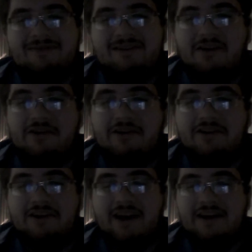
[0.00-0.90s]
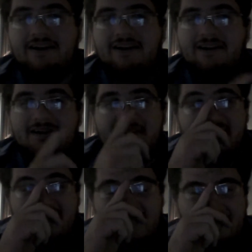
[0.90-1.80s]
So he only took
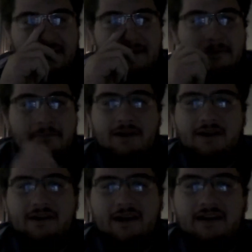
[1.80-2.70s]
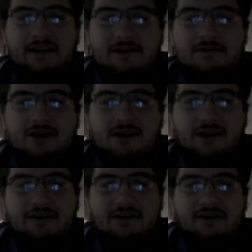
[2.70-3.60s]
1800, and but I ended up
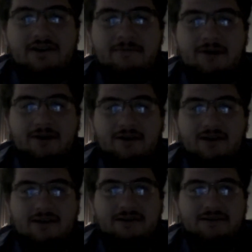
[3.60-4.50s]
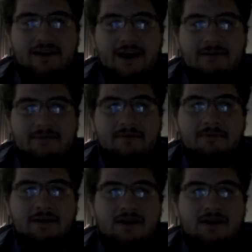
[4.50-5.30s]
drawing into another burn card and gamed him.